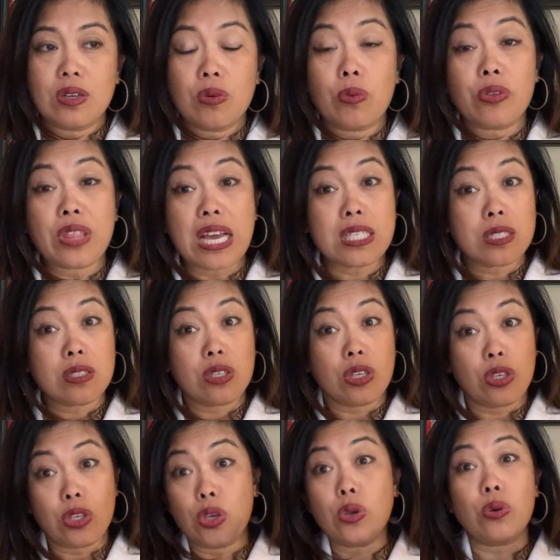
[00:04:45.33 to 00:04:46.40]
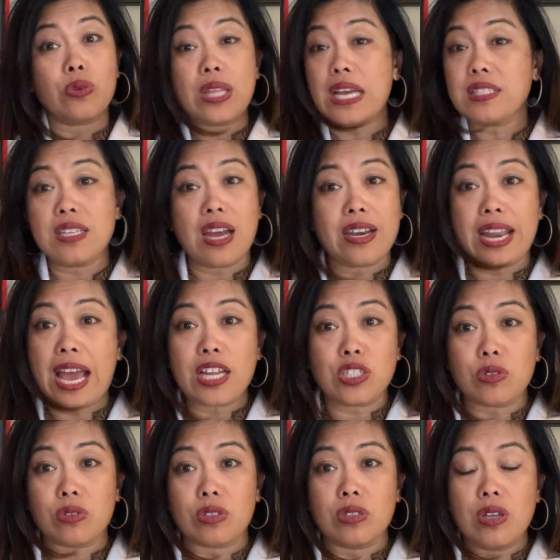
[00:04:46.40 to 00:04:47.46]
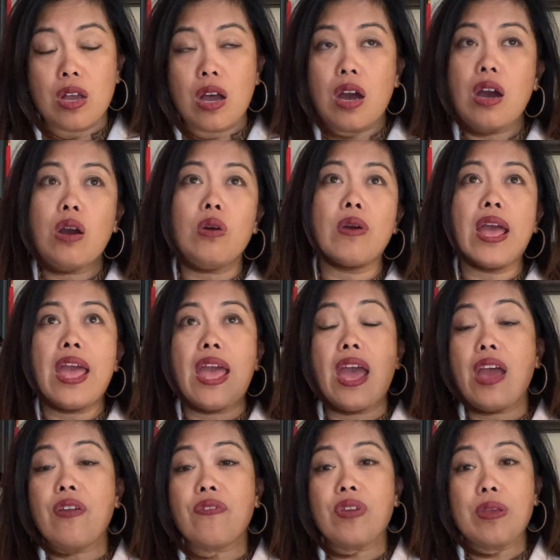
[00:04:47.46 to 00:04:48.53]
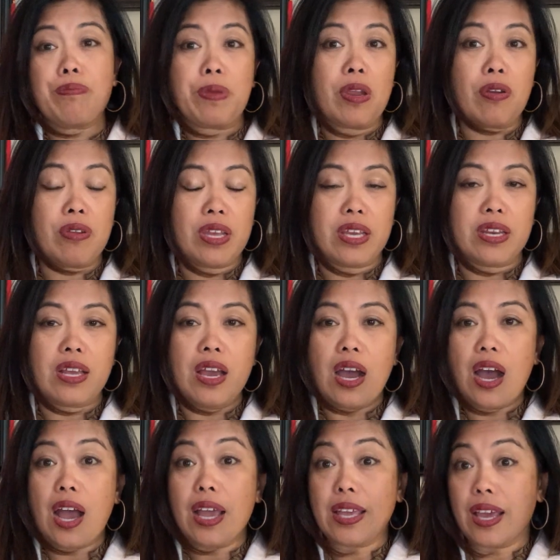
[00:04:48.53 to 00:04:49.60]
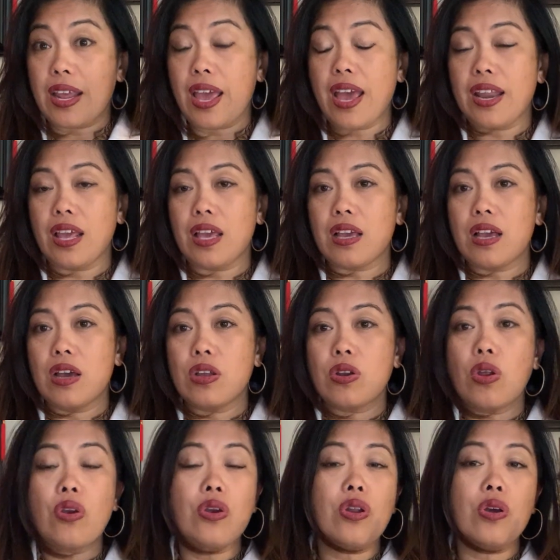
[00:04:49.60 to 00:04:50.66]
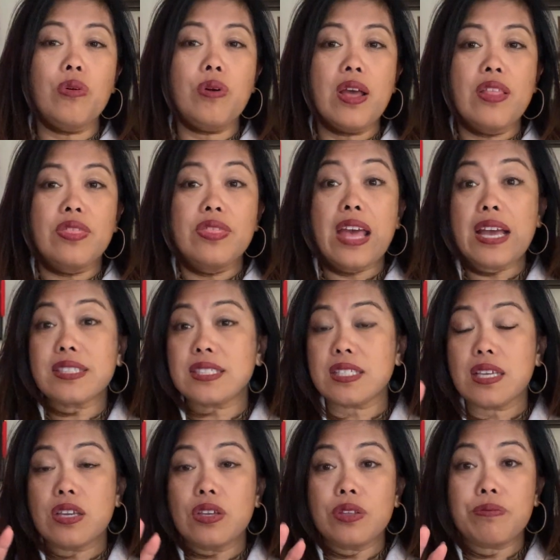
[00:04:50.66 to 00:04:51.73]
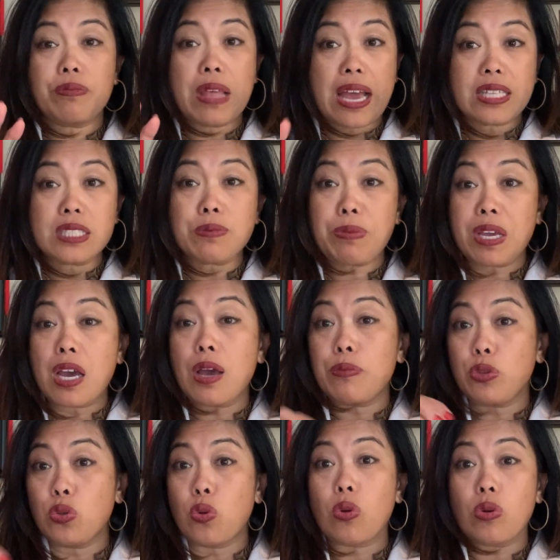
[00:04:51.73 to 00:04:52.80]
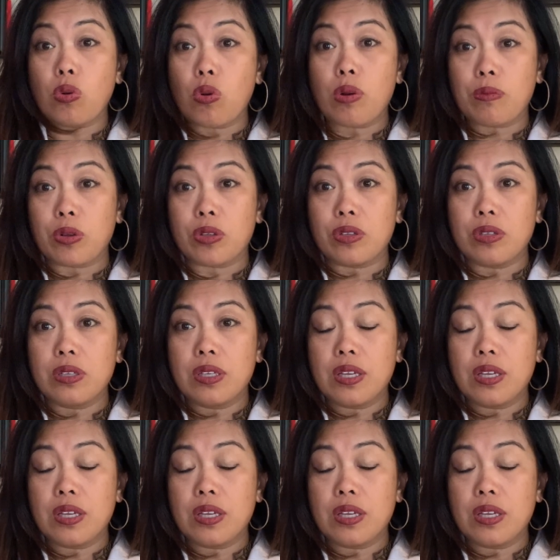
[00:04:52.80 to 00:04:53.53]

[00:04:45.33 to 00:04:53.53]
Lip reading: Well, that's you. That's not natural. Oh, every period I get a headache. No, no, no. That's become your normal.